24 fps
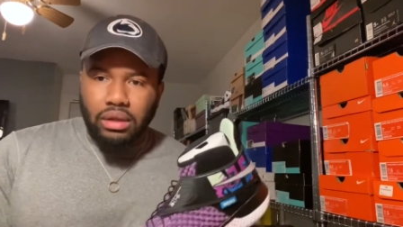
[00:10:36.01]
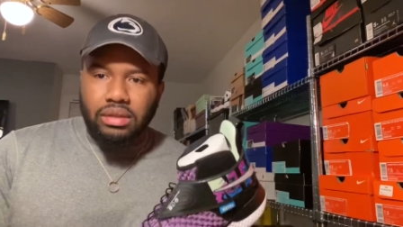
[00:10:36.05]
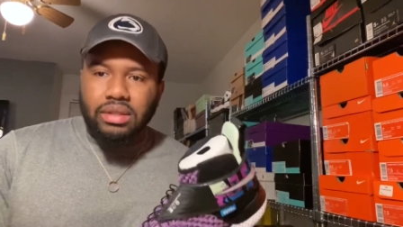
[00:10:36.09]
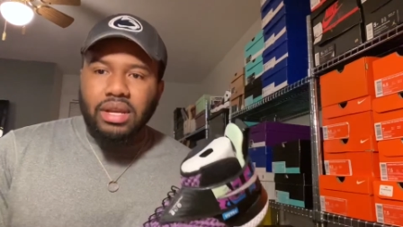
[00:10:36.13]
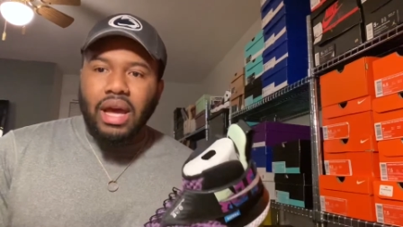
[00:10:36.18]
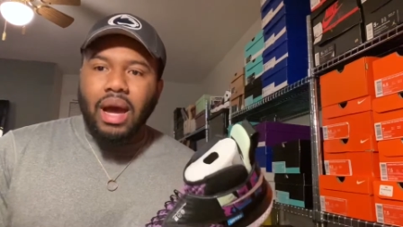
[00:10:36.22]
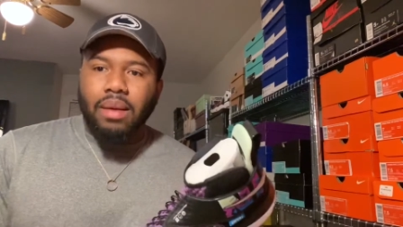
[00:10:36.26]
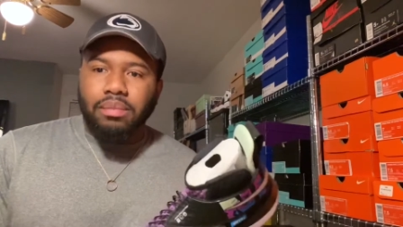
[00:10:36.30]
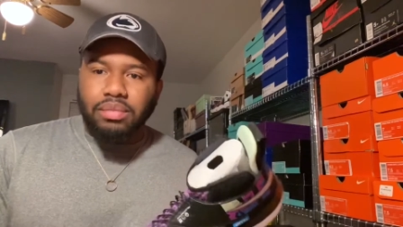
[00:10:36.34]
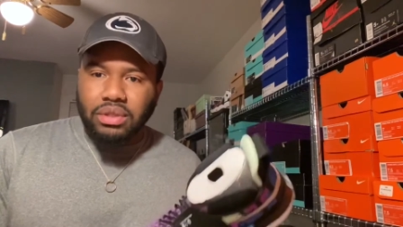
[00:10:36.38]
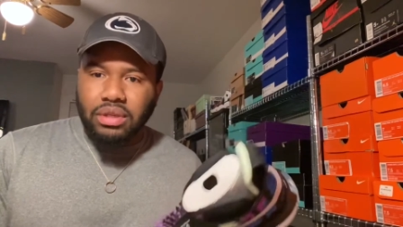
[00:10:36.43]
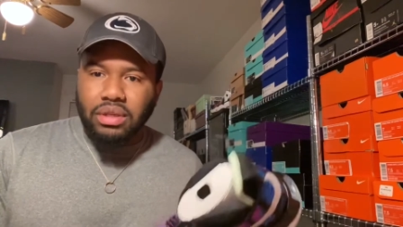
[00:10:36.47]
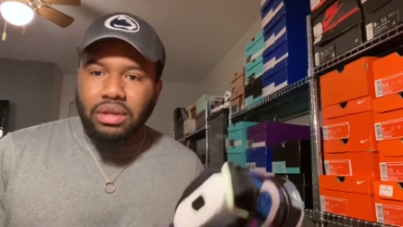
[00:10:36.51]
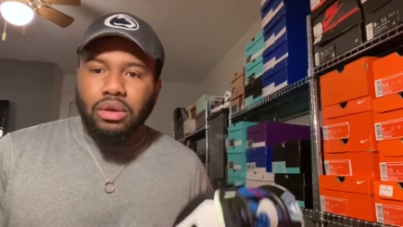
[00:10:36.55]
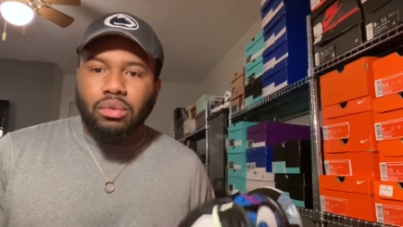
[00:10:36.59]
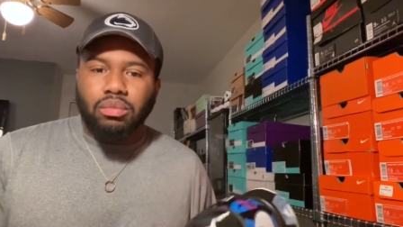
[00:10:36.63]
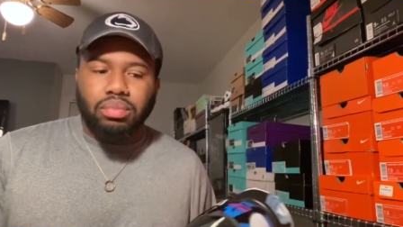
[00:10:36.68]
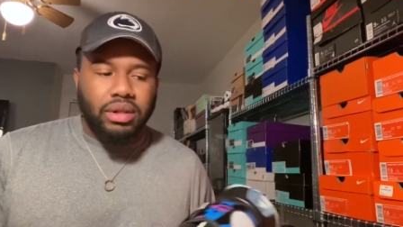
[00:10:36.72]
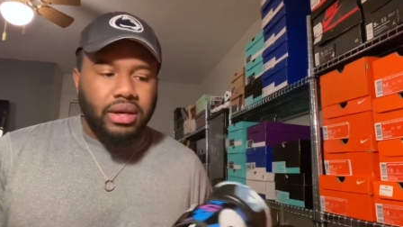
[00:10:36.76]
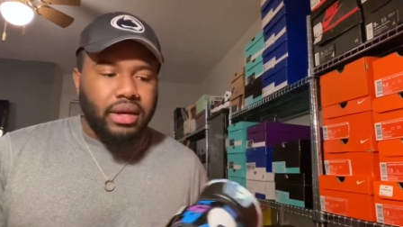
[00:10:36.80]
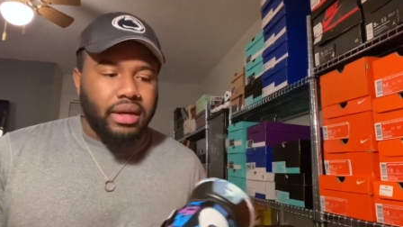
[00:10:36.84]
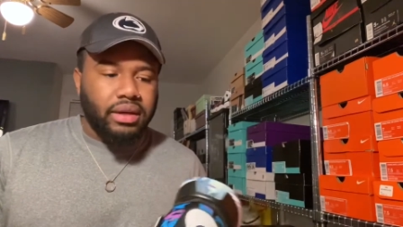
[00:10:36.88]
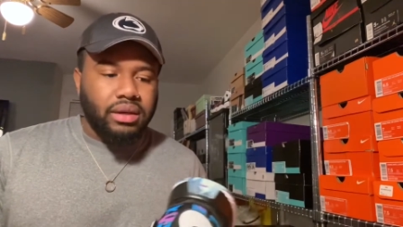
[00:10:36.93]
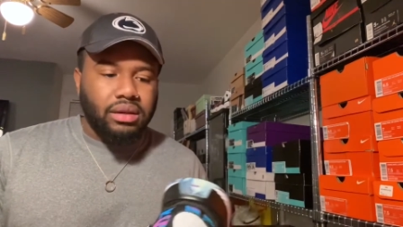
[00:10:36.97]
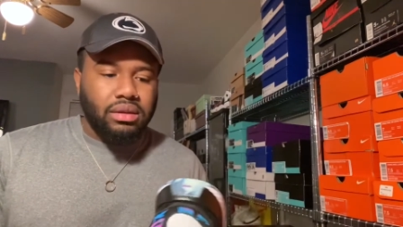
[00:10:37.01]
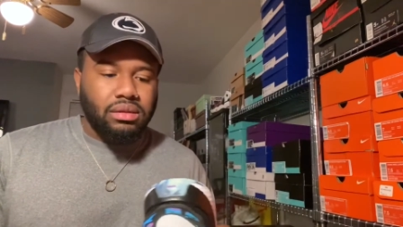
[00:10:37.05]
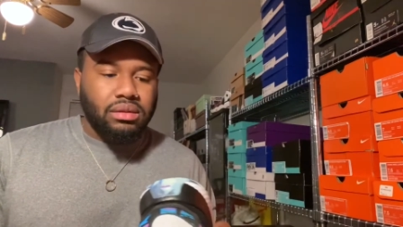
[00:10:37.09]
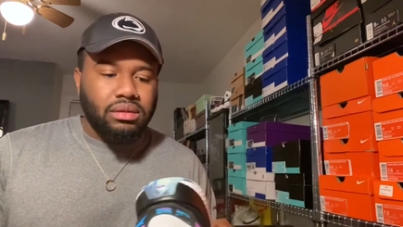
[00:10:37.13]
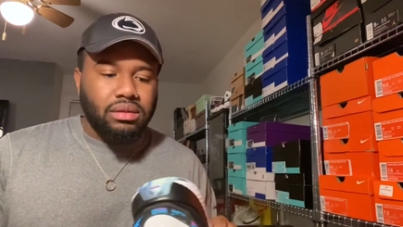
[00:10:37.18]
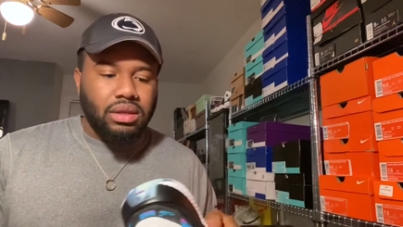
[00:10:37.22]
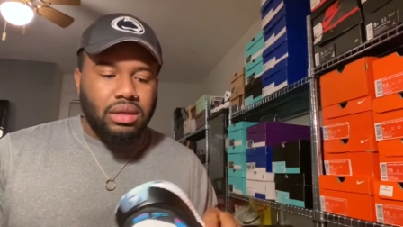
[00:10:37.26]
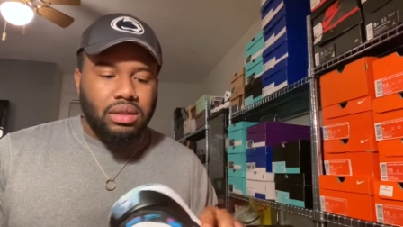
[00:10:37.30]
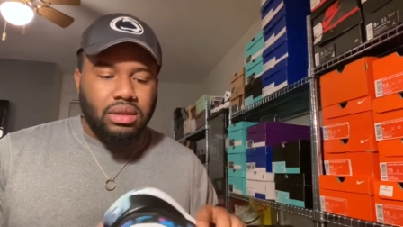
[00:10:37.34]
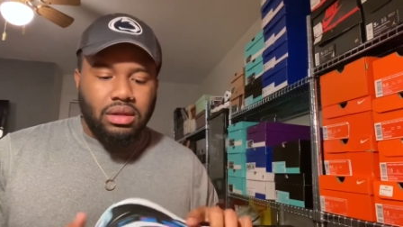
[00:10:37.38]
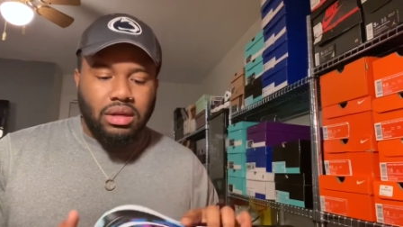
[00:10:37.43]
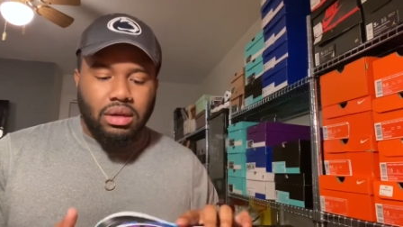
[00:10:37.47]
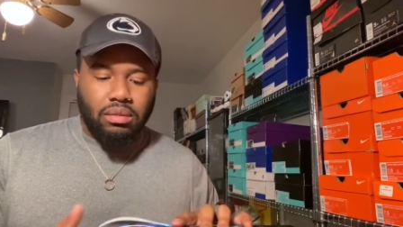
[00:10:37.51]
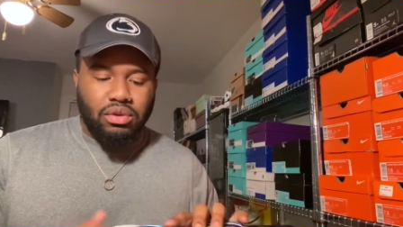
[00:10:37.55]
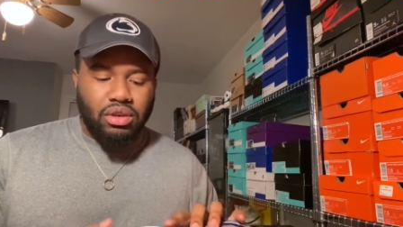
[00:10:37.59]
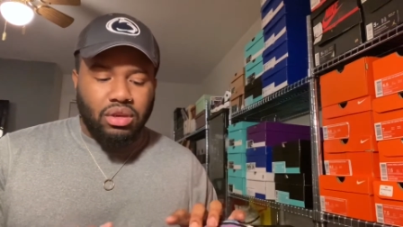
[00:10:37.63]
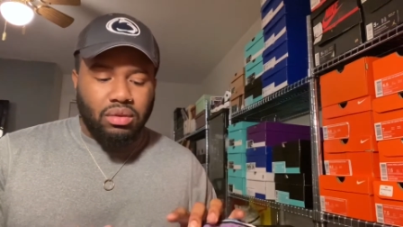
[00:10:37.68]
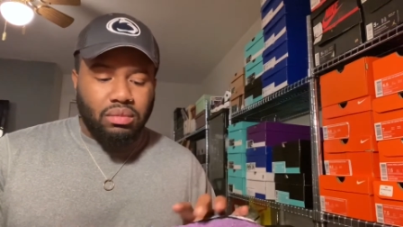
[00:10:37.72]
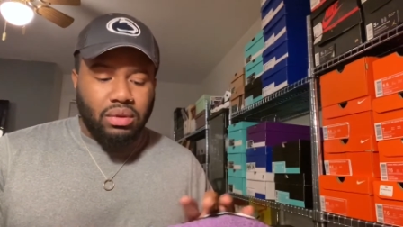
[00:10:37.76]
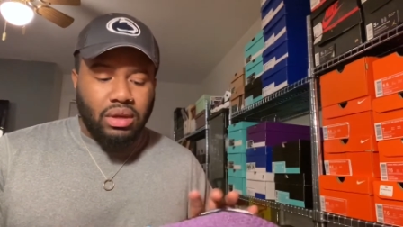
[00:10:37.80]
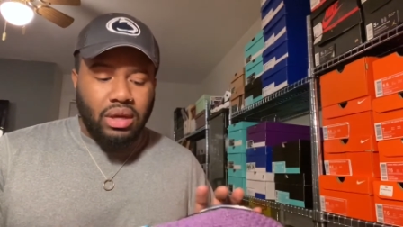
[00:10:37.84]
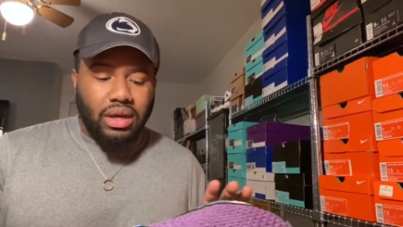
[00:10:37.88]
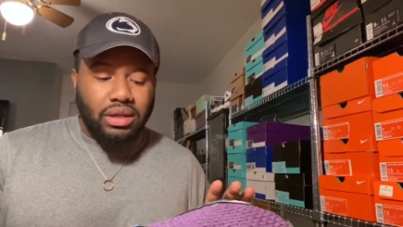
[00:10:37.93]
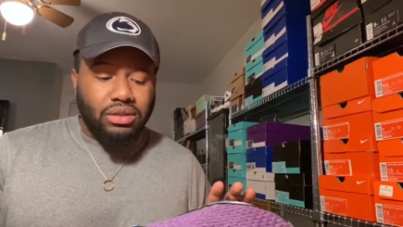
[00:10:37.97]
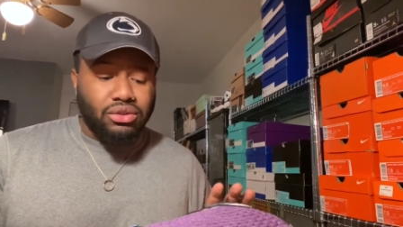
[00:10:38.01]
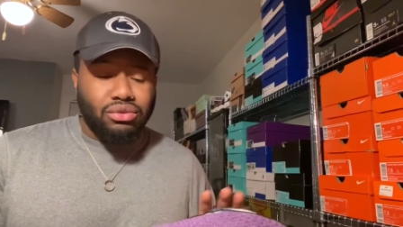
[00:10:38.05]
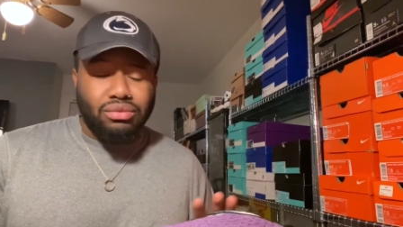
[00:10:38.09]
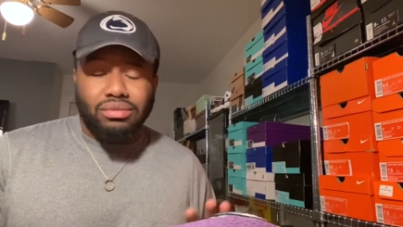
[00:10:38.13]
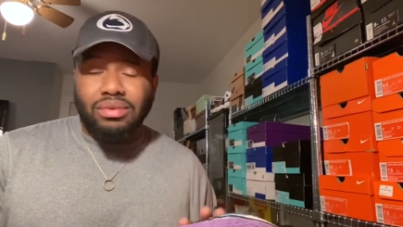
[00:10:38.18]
top tier players in the WNBA do